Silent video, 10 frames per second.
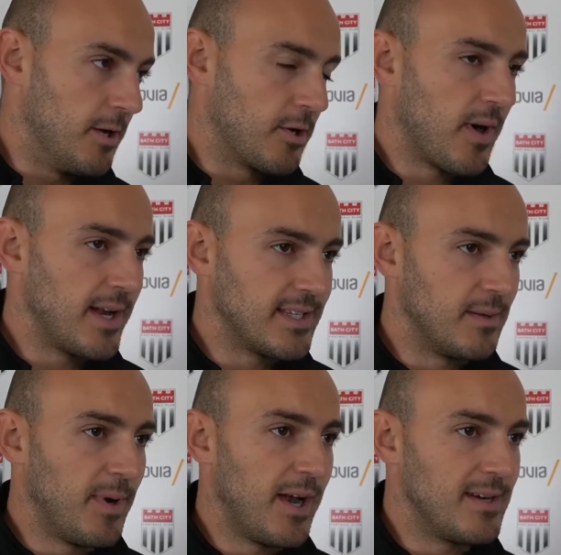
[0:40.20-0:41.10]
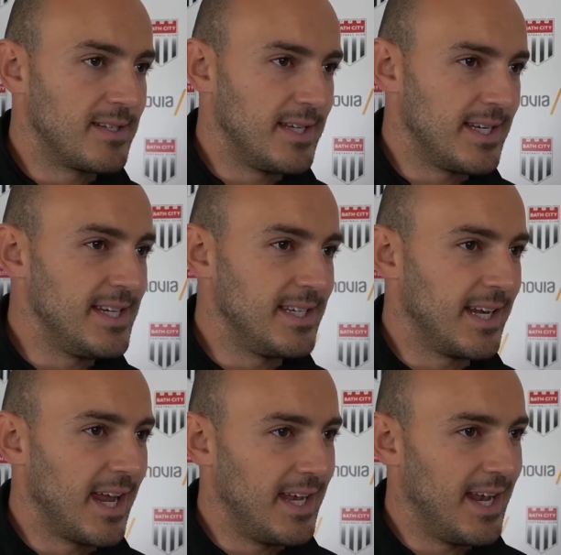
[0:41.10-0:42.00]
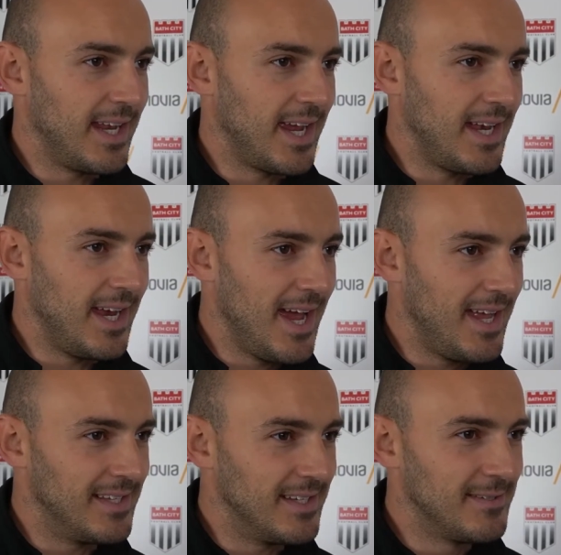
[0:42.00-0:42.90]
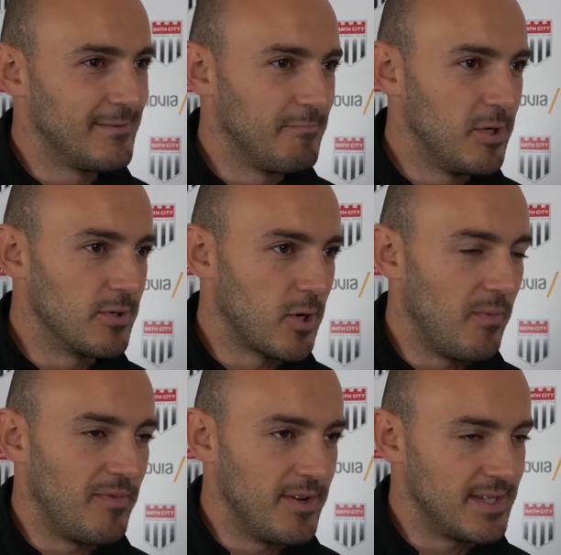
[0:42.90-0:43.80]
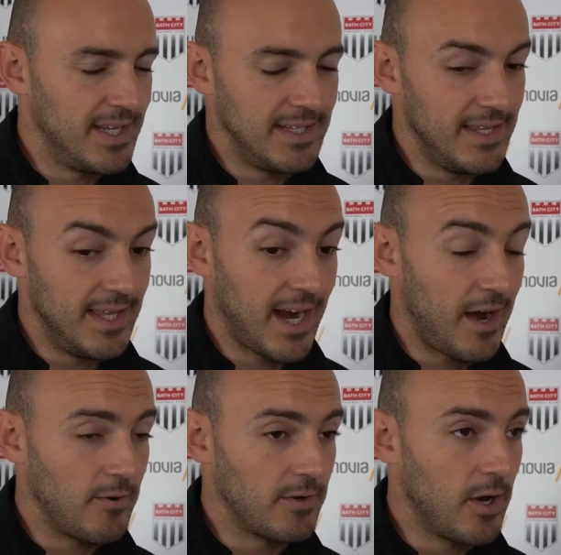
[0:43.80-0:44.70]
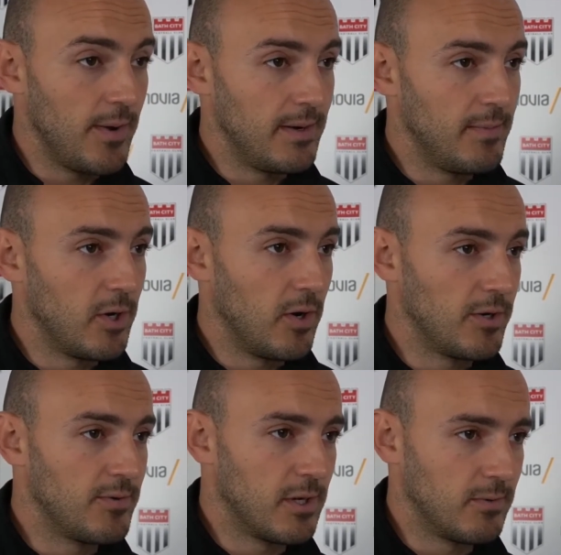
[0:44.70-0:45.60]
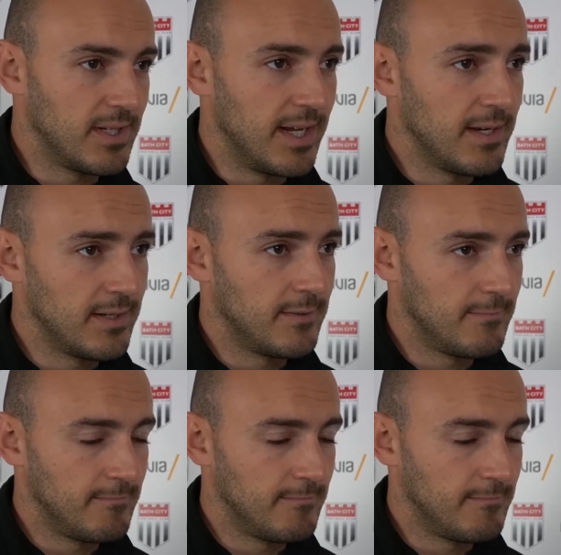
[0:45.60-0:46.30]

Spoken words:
credit to the players that it's easy to let it get in your head and lose confidence, and they didn't. They carried on going, and we got a good result today. Yeah,